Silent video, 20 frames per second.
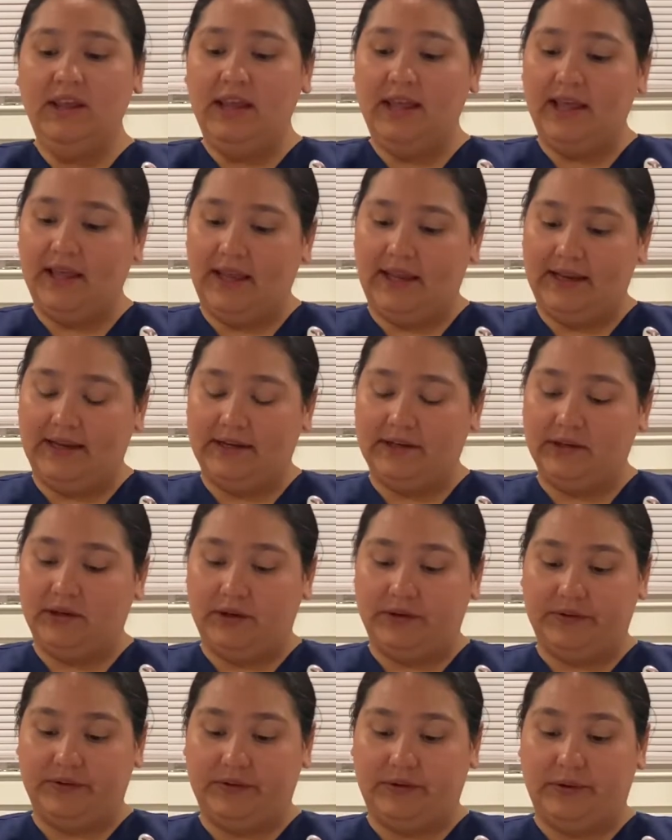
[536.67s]
and
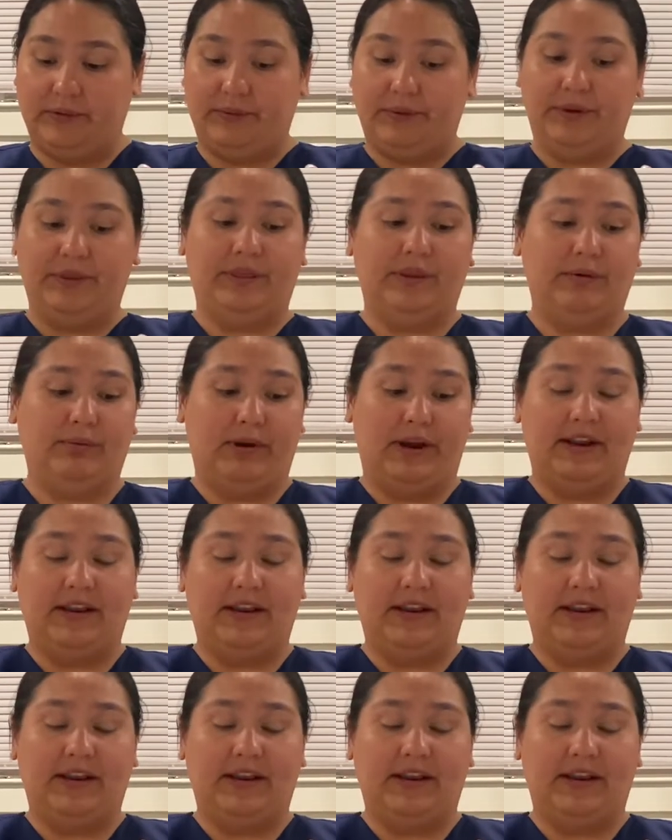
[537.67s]
also the right